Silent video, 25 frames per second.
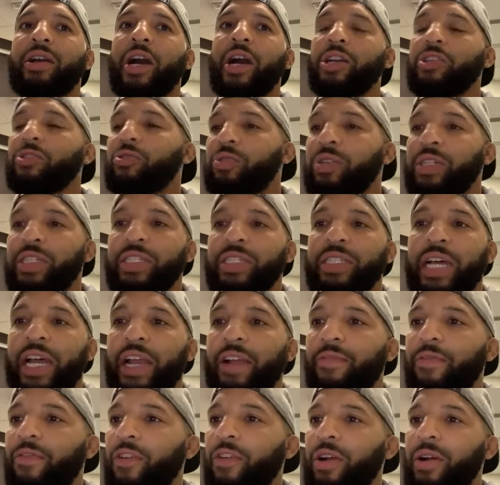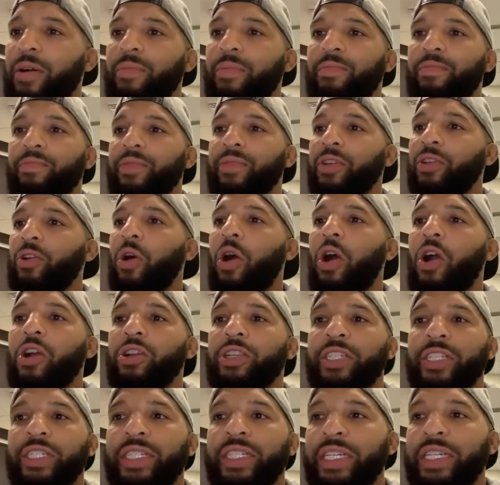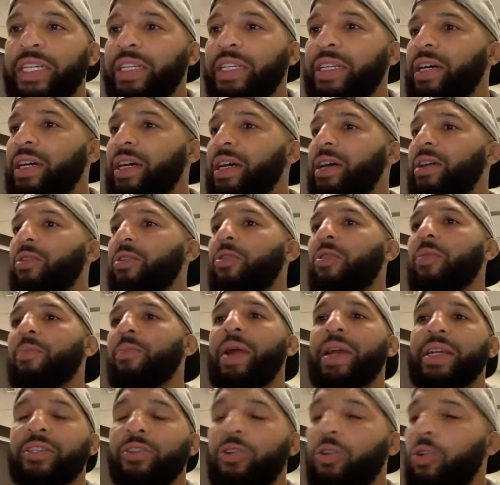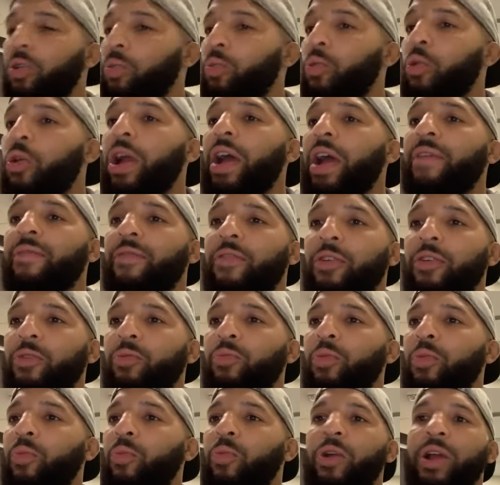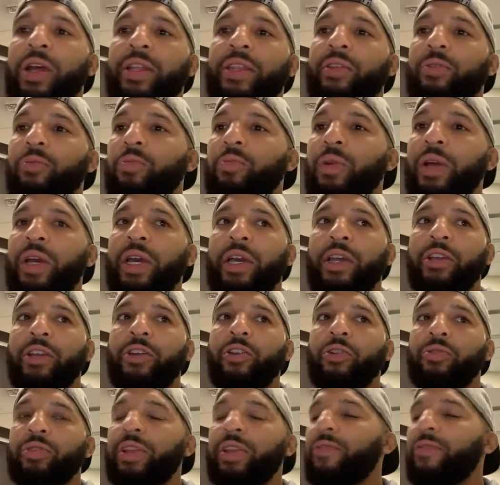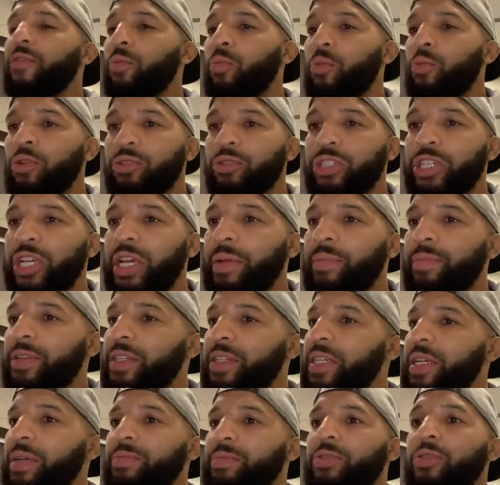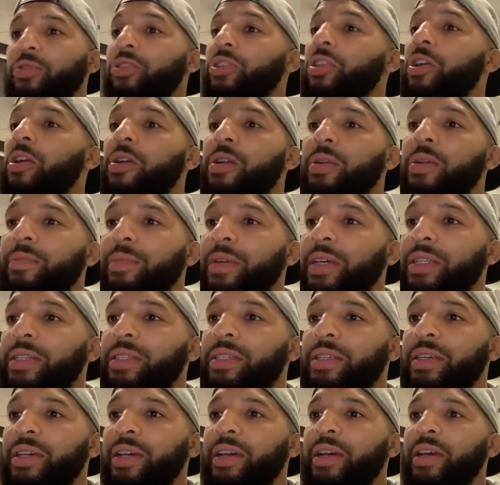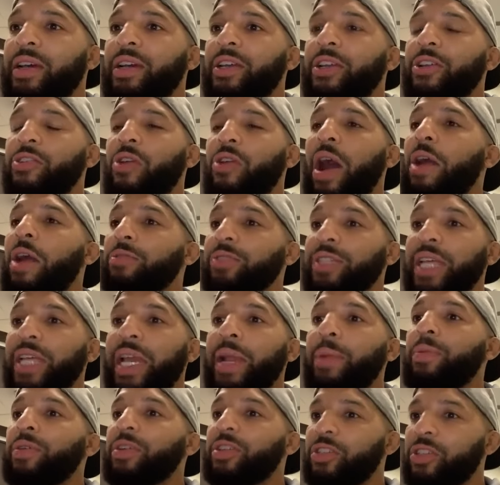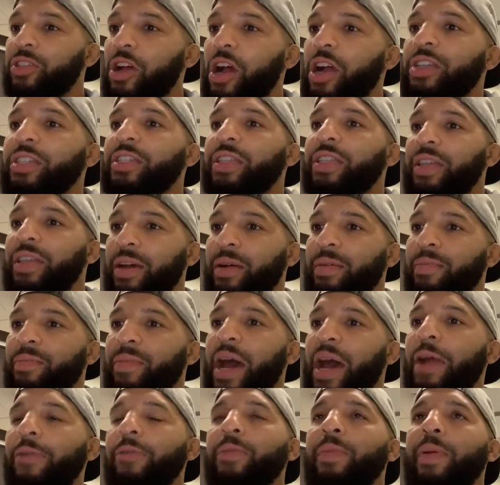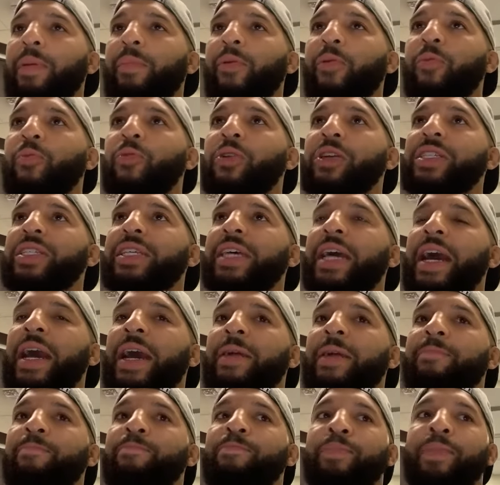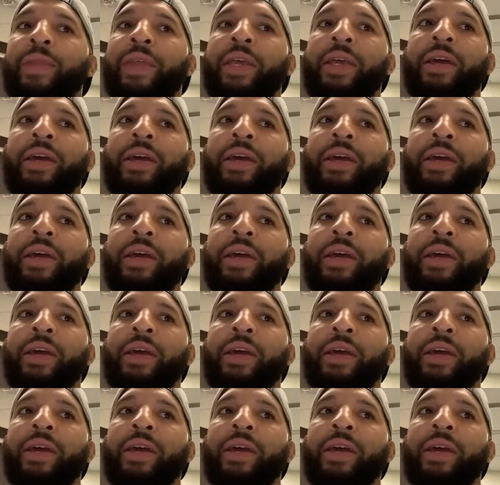countries like from, you know, Argentina or Mexico or wherever, when we're at the, you know, different world championships or tournaments, you know, I was able to talk to them. I remember one time